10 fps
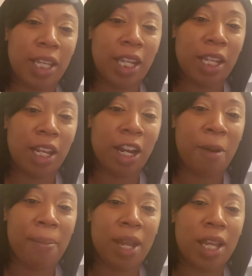get
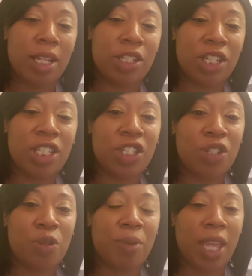here, but
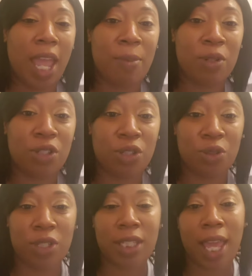just to be able
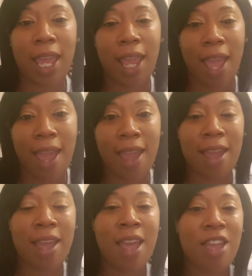to say,
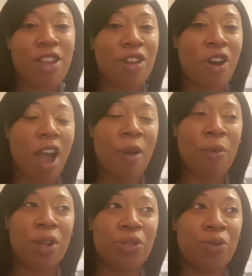hey, I
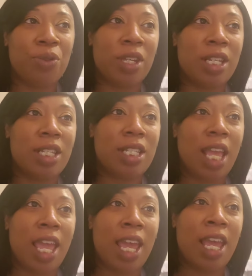went through this
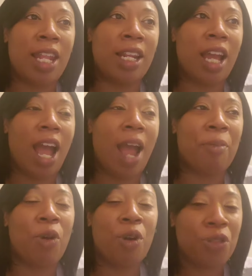and
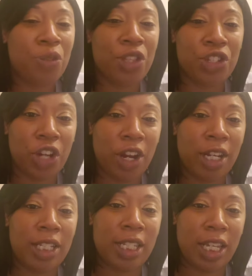I'm going through the
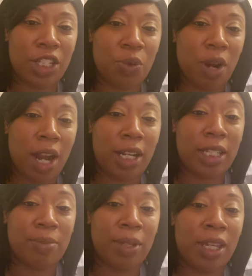journey to get to where I
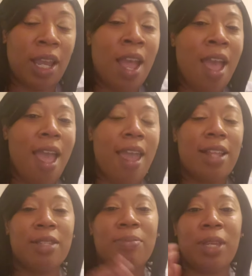need to be,
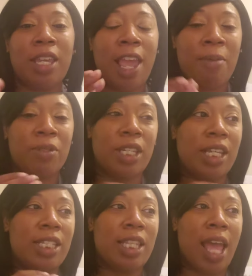and to be able to
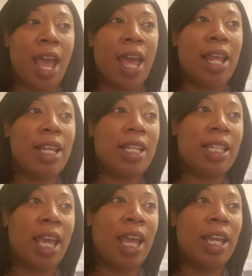get to
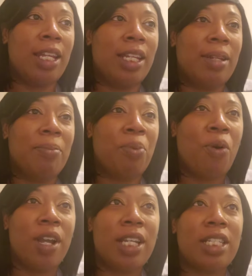that
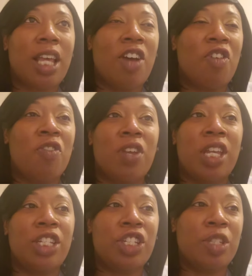point of
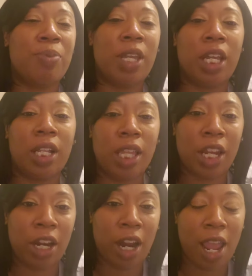it just being
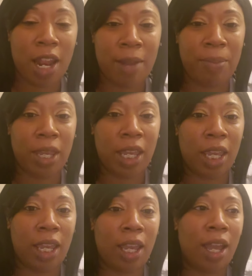clear and it
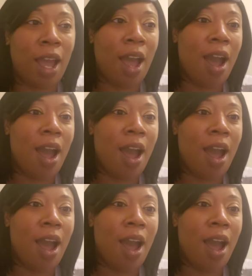being